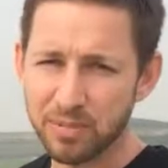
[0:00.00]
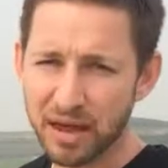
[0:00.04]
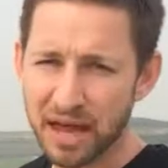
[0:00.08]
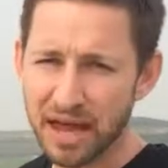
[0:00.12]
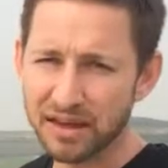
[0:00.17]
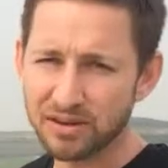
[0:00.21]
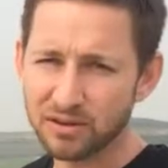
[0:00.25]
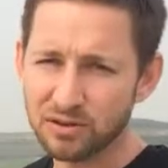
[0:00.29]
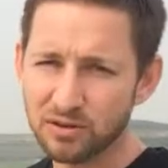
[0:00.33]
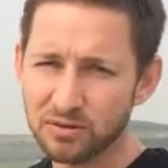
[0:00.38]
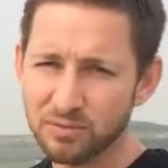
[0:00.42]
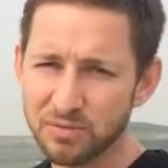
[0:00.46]

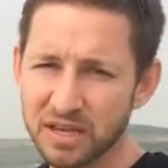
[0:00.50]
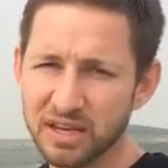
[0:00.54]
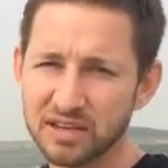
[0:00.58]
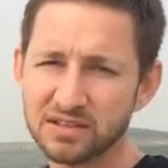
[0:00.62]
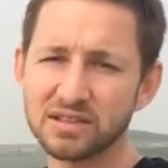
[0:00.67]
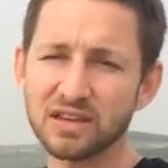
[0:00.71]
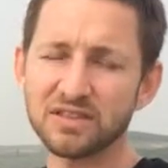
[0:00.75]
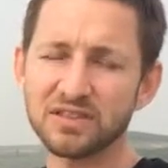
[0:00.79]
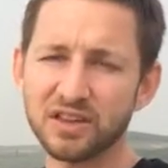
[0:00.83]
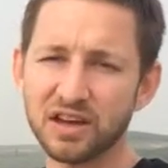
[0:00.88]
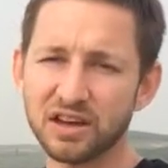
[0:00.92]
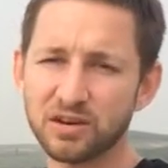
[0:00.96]
battle because
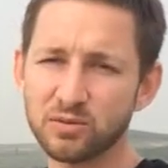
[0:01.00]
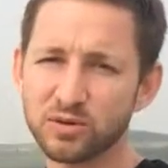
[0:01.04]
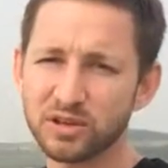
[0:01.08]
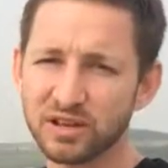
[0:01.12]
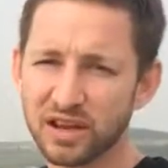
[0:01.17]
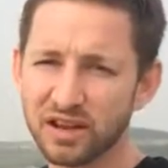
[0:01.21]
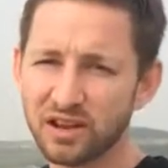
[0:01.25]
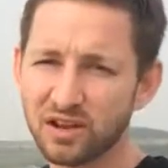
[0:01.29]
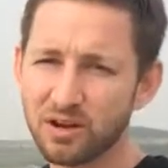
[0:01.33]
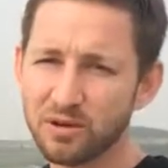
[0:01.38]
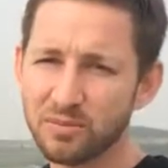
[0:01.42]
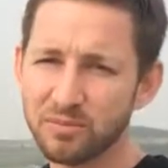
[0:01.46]
they thought it would
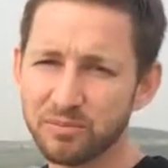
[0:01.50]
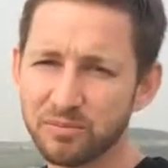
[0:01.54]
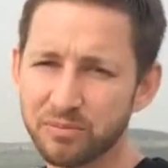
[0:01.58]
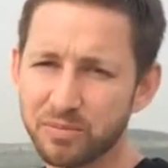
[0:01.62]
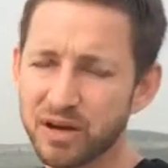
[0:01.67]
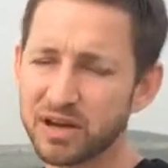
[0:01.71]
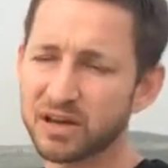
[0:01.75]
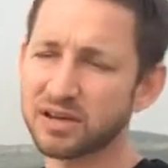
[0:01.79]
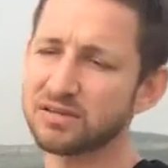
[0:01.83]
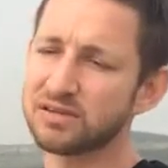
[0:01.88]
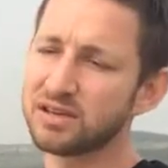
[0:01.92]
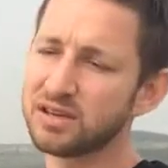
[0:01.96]
help,
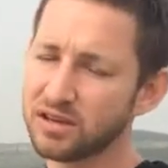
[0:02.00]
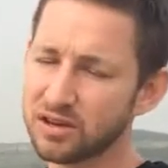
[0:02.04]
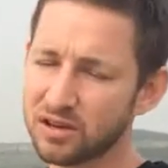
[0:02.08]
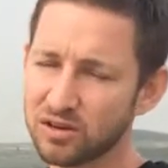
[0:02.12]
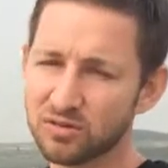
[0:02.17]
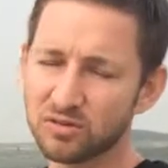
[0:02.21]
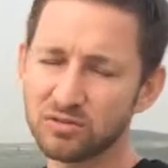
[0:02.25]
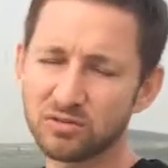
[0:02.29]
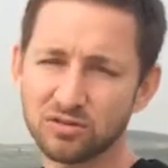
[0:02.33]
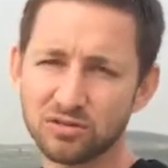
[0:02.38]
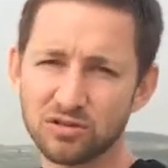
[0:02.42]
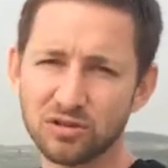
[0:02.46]
but
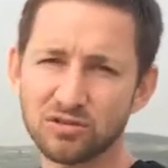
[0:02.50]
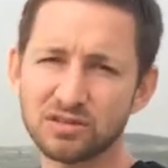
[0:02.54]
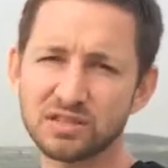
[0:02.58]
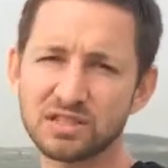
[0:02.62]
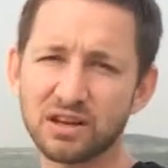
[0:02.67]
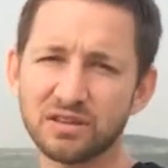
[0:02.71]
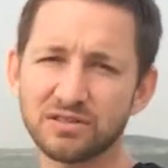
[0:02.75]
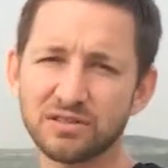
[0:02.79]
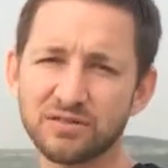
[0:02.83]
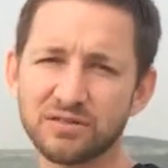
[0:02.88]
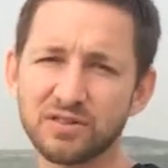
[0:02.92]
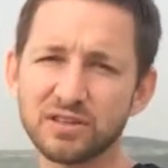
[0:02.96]
turns
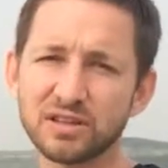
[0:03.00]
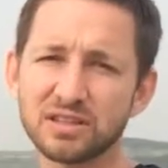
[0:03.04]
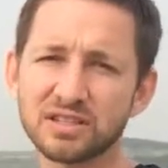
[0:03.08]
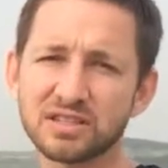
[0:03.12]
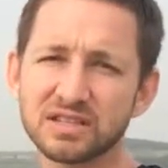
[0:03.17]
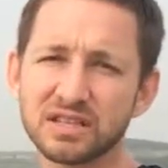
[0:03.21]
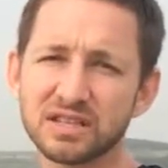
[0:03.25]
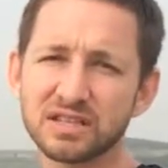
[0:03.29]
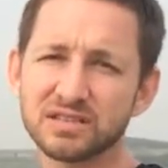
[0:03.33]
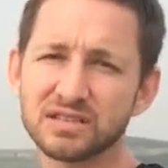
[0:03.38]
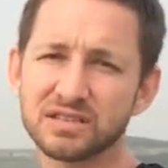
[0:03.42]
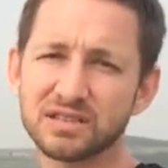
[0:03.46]
out the
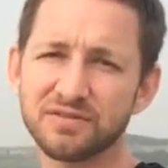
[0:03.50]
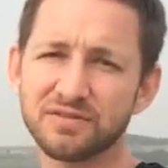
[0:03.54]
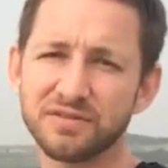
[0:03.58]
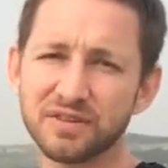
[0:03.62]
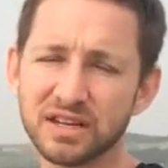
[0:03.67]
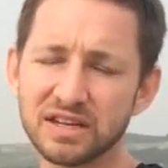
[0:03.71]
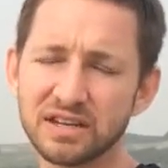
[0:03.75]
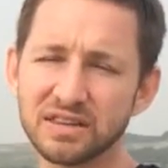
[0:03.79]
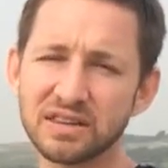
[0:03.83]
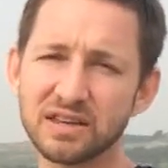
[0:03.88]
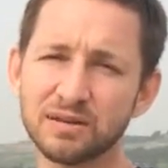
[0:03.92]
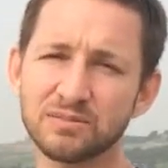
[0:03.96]
Philistines
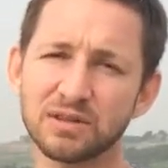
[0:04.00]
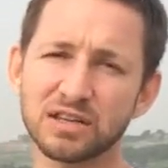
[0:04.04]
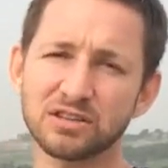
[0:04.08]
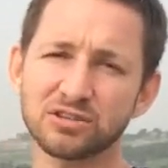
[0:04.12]
defeated them.